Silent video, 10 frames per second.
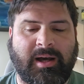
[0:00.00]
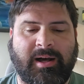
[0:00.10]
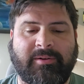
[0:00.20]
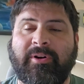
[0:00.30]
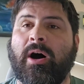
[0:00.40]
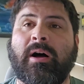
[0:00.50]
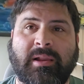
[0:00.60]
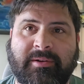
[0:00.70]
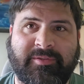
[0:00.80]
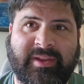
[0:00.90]
of
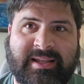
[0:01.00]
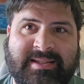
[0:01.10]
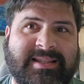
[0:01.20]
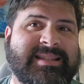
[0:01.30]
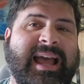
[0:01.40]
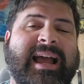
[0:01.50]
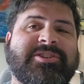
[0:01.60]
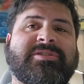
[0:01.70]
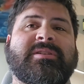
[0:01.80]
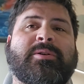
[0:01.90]
all of this is
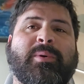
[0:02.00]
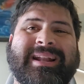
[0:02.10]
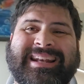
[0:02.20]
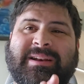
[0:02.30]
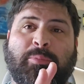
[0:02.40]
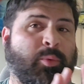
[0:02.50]
actually to run